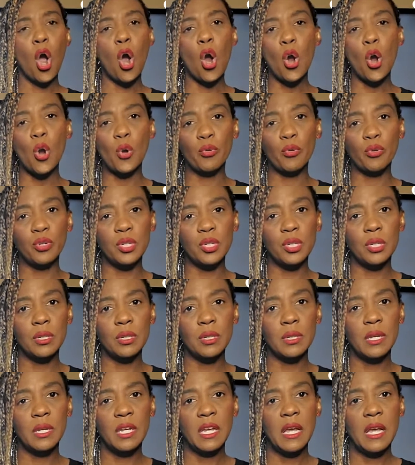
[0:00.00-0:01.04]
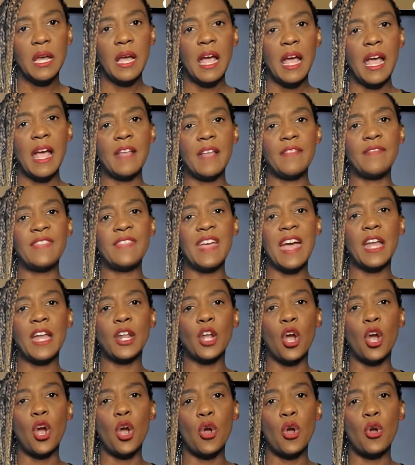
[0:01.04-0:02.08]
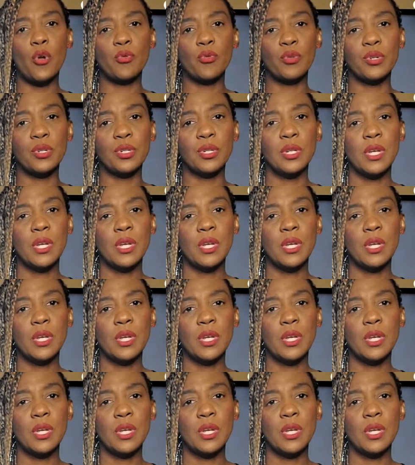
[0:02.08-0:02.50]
hurt and that hurt